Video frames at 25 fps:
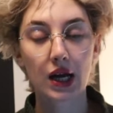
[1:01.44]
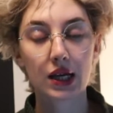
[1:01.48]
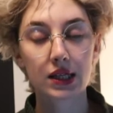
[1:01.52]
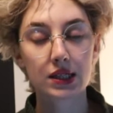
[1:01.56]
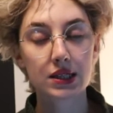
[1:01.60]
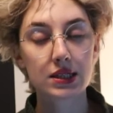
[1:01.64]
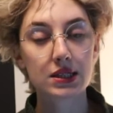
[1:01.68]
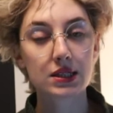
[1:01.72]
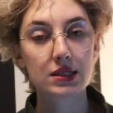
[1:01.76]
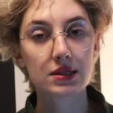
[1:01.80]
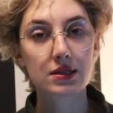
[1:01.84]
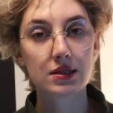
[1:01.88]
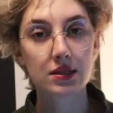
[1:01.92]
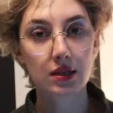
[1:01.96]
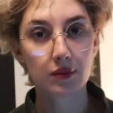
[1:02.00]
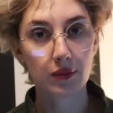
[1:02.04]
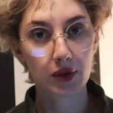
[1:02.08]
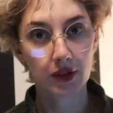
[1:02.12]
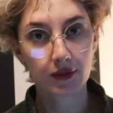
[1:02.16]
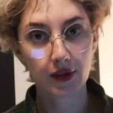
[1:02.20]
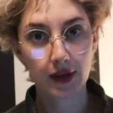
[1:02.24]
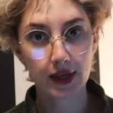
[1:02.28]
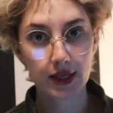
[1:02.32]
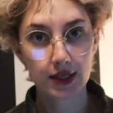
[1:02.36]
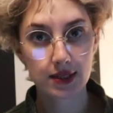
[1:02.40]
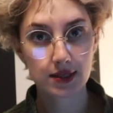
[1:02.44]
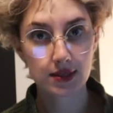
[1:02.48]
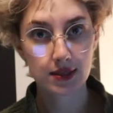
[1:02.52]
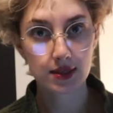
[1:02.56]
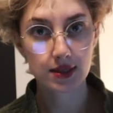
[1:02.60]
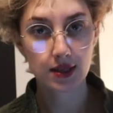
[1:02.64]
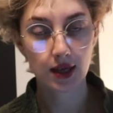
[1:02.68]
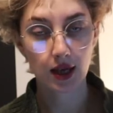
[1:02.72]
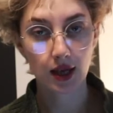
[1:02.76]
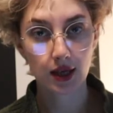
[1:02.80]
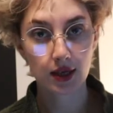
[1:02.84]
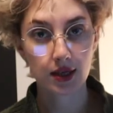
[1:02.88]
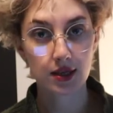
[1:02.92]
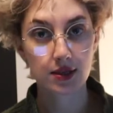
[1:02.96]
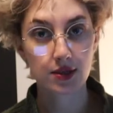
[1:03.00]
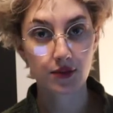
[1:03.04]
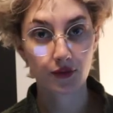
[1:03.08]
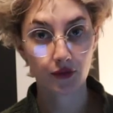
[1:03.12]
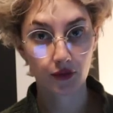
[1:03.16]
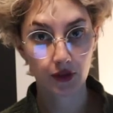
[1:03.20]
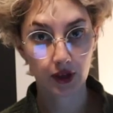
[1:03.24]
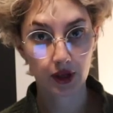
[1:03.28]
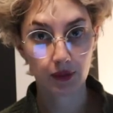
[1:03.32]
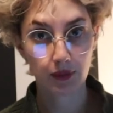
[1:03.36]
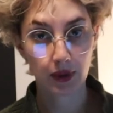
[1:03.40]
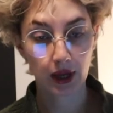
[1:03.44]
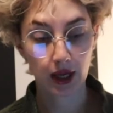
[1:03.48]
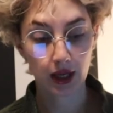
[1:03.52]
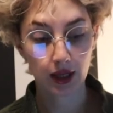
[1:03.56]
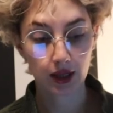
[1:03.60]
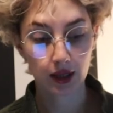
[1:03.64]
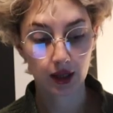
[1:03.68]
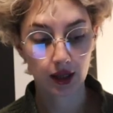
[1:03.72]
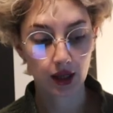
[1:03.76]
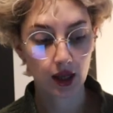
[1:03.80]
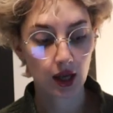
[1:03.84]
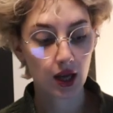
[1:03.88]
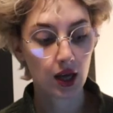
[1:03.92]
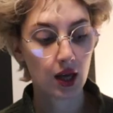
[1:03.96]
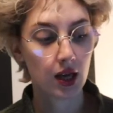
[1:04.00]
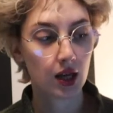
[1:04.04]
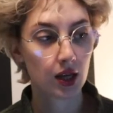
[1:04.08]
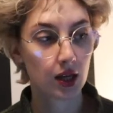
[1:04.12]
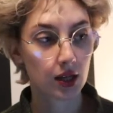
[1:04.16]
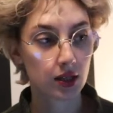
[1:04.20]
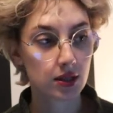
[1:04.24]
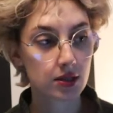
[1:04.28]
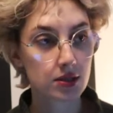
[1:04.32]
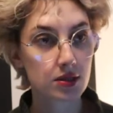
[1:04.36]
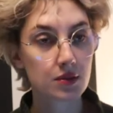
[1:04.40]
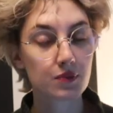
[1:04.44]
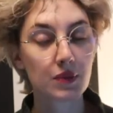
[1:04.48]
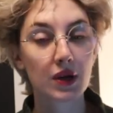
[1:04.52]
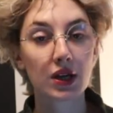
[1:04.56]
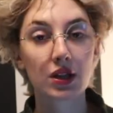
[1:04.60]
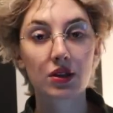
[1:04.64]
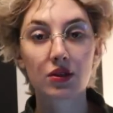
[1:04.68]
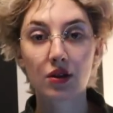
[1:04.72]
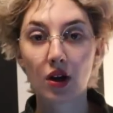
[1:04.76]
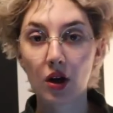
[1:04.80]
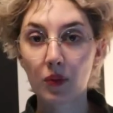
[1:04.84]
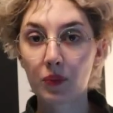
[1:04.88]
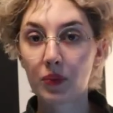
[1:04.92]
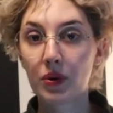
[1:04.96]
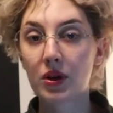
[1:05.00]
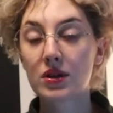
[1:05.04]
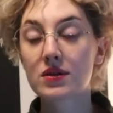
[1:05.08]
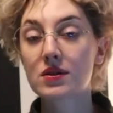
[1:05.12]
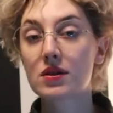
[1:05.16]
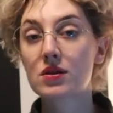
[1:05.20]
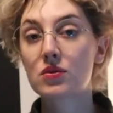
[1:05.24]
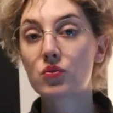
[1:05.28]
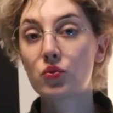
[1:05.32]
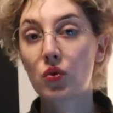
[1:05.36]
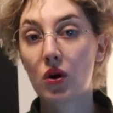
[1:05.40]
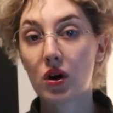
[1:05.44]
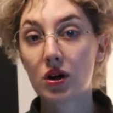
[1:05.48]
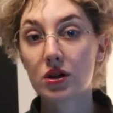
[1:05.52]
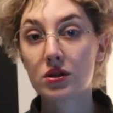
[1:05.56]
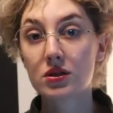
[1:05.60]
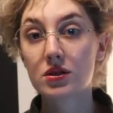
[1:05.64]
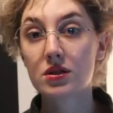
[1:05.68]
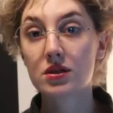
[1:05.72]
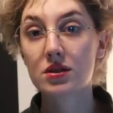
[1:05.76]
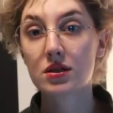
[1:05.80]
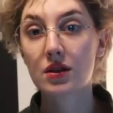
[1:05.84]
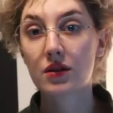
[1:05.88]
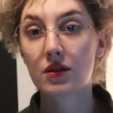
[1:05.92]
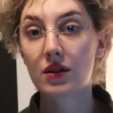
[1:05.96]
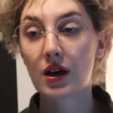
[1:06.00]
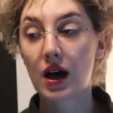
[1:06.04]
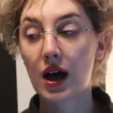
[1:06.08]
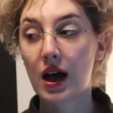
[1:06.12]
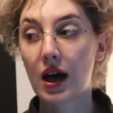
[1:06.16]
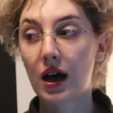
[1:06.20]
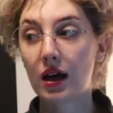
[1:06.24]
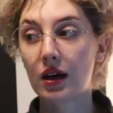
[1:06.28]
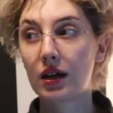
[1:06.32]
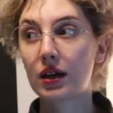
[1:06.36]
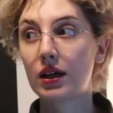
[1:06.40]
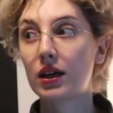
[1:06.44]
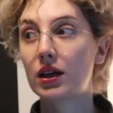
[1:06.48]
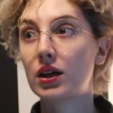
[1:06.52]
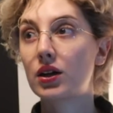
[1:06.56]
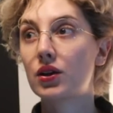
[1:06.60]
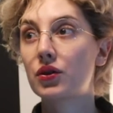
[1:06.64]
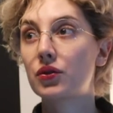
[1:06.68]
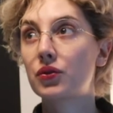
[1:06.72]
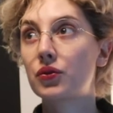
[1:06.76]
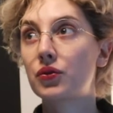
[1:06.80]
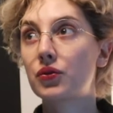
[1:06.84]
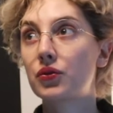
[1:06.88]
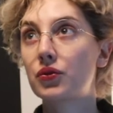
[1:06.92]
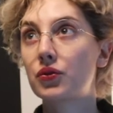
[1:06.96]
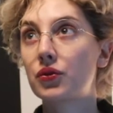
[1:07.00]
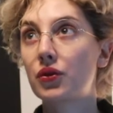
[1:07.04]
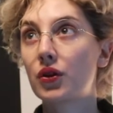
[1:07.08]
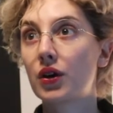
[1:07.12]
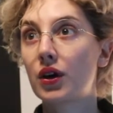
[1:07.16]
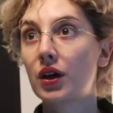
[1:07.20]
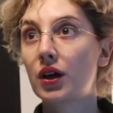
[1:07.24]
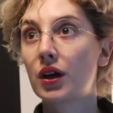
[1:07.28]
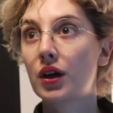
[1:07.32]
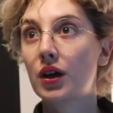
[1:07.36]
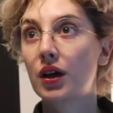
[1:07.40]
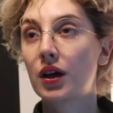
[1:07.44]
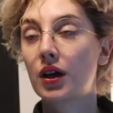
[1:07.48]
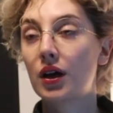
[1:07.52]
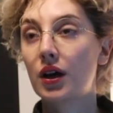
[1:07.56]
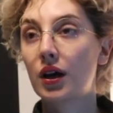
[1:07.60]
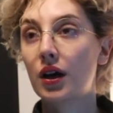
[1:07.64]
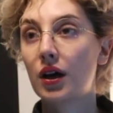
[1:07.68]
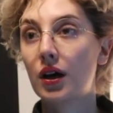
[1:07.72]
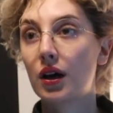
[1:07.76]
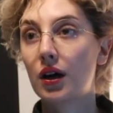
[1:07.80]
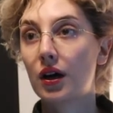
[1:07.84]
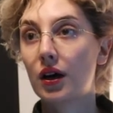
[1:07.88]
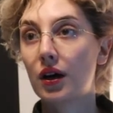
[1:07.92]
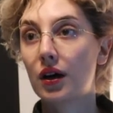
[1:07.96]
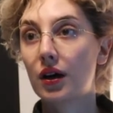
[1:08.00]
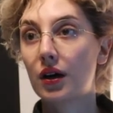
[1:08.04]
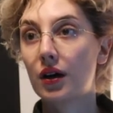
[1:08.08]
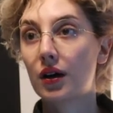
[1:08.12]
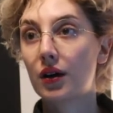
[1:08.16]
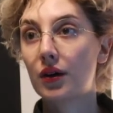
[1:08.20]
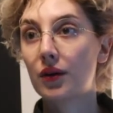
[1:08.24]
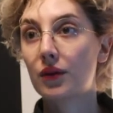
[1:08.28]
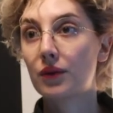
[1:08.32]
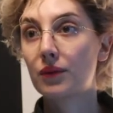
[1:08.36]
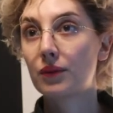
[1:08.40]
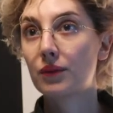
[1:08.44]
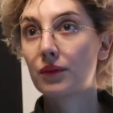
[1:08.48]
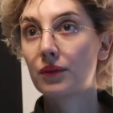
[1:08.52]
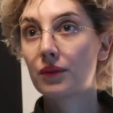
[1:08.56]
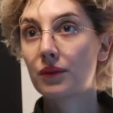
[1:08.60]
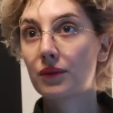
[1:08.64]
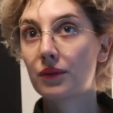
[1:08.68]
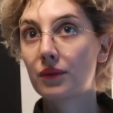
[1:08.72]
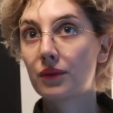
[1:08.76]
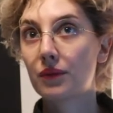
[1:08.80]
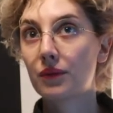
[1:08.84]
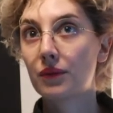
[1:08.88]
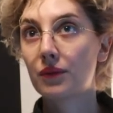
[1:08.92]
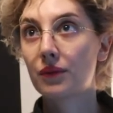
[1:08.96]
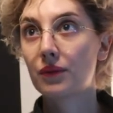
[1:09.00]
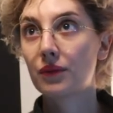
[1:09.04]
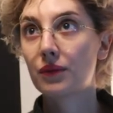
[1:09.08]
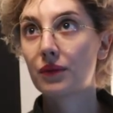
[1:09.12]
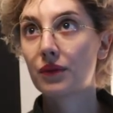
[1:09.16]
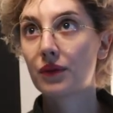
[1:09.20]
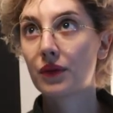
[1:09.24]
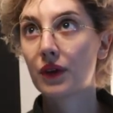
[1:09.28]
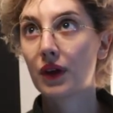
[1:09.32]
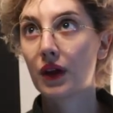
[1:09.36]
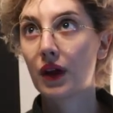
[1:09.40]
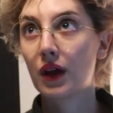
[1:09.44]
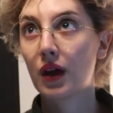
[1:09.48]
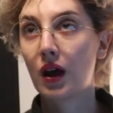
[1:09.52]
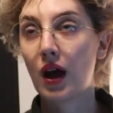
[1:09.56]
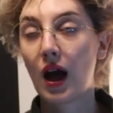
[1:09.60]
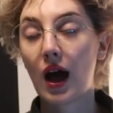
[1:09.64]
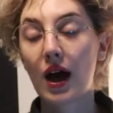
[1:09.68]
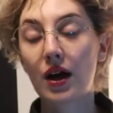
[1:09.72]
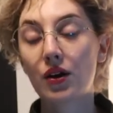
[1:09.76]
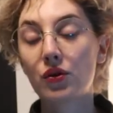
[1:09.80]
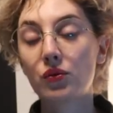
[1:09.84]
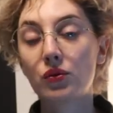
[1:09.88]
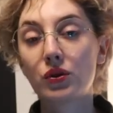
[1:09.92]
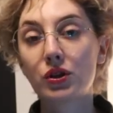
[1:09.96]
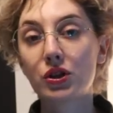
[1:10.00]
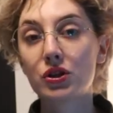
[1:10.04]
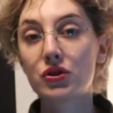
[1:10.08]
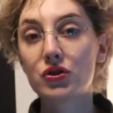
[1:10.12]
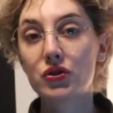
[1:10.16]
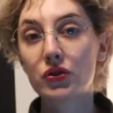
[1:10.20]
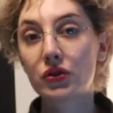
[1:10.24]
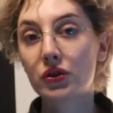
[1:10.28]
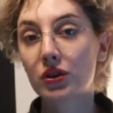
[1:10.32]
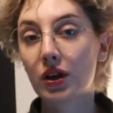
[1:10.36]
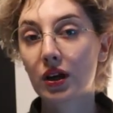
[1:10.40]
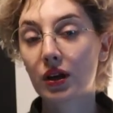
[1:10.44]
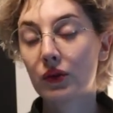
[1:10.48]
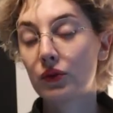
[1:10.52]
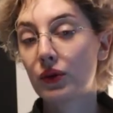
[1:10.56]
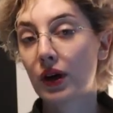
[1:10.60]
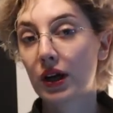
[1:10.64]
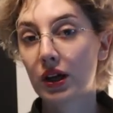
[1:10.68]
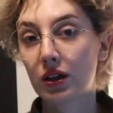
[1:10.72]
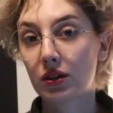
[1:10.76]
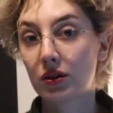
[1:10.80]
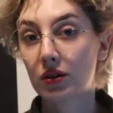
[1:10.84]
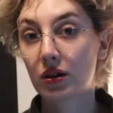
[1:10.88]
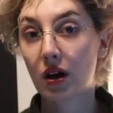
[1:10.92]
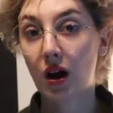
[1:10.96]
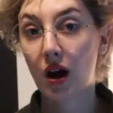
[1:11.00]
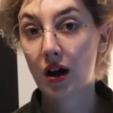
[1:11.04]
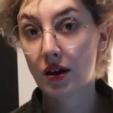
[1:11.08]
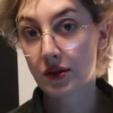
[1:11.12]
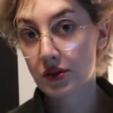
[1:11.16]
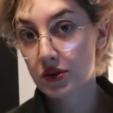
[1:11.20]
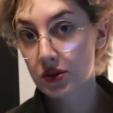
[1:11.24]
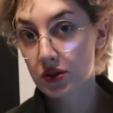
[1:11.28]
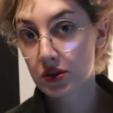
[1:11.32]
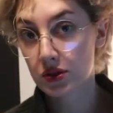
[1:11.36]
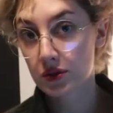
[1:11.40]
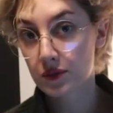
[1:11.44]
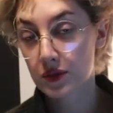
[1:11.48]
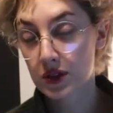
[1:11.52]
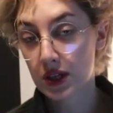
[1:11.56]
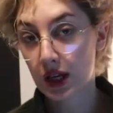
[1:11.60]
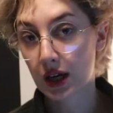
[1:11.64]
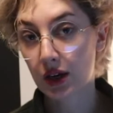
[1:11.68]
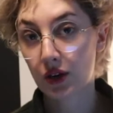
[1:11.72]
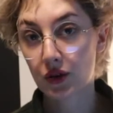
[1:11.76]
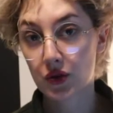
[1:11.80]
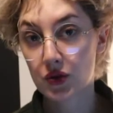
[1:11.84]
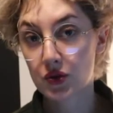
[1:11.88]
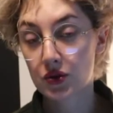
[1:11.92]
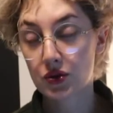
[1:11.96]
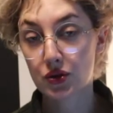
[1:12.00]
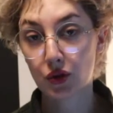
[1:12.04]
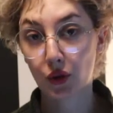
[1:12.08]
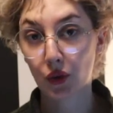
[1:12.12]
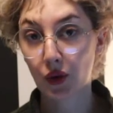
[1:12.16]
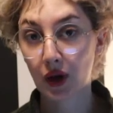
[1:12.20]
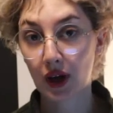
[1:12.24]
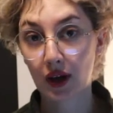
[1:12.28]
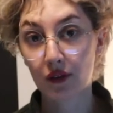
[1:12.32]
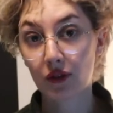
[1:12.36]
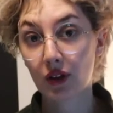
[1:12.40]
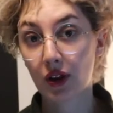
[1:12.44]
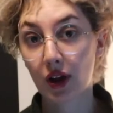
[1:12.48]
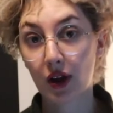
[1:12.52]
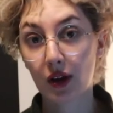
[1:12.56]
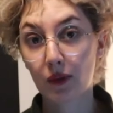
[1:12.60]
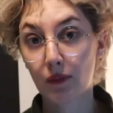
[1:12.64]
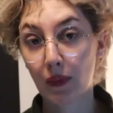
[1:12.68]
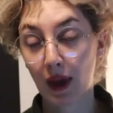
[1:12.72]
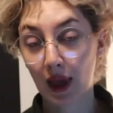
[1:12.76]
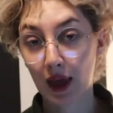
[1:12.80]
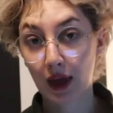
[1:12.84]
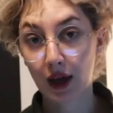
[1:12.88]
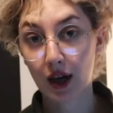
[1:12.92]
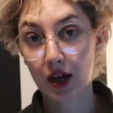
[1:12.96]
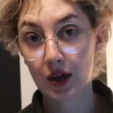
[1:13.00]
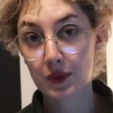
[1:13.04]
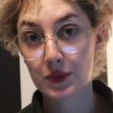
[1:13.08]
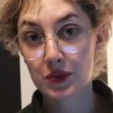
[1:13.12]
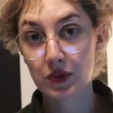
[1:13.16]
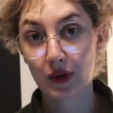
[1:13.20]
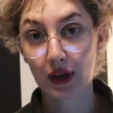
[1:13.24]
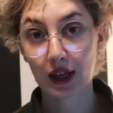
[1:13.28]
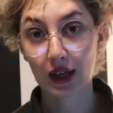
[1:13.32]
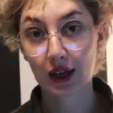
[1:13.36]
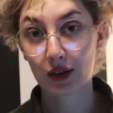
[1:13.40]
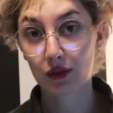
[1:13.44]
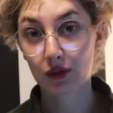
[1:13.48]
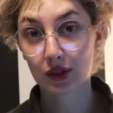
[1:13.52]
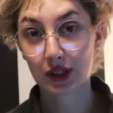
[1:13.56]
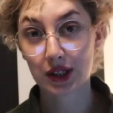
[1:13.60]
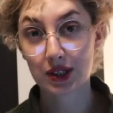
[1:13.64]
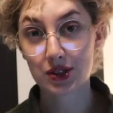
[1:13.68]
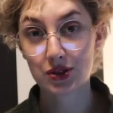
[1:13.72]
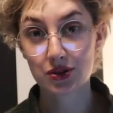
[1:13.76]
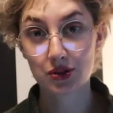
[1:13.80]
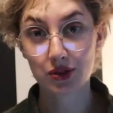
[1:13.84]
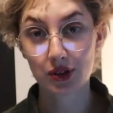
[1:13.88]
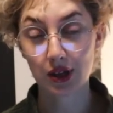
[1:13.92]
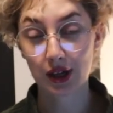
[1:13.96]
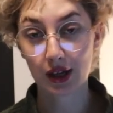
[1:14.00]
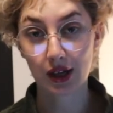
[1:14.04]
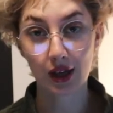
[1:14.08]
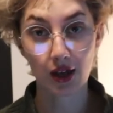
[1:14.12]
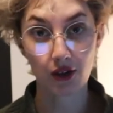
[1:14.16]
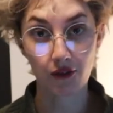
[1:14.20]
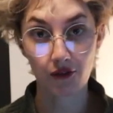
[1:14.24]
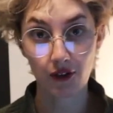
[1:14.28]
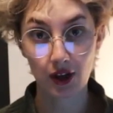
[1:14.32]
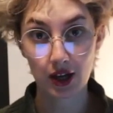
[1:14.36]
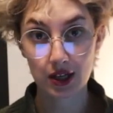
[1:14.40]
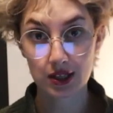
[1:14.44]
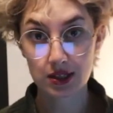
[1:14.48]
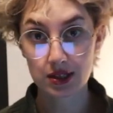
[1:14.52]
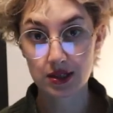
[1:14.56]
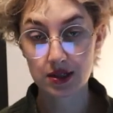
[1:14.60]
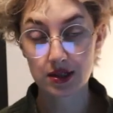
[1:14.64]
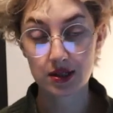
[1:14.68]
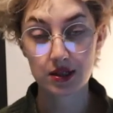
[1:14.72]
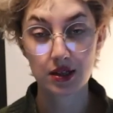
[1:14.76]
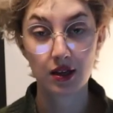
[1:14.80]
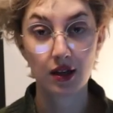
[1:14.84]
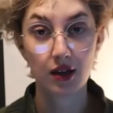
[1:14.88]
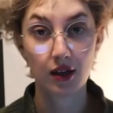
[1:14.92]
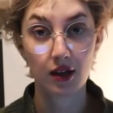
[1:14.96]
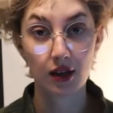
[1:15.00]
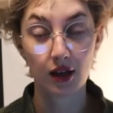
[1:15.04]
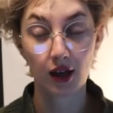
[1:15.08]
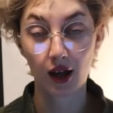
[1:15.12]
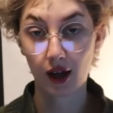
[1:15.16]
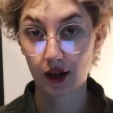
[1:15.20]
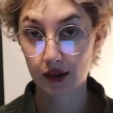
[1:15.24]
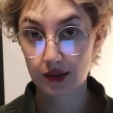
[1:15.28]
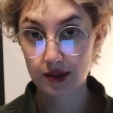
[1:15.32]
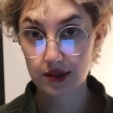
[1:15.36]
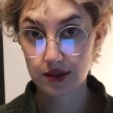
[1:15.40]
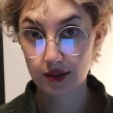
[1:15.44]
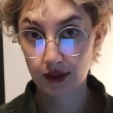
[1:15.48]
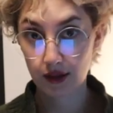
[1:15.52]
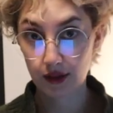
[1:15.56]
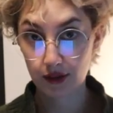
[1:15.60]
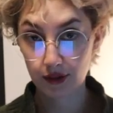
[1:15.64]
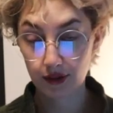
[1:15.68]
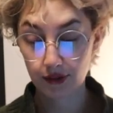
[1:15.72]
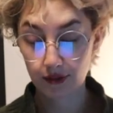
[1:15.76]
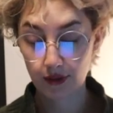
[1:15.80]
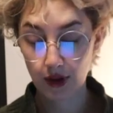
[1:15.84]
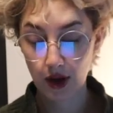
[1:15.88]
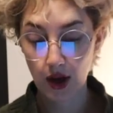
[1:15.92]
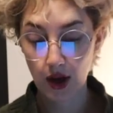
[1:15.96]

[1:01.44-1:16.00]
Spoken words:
I need some advice. I need some feedback. Because my thought process was that if... I don't want to do like regular costumes. And I also don't have a lot of makeup. So I can't really do like FX kind of stuff.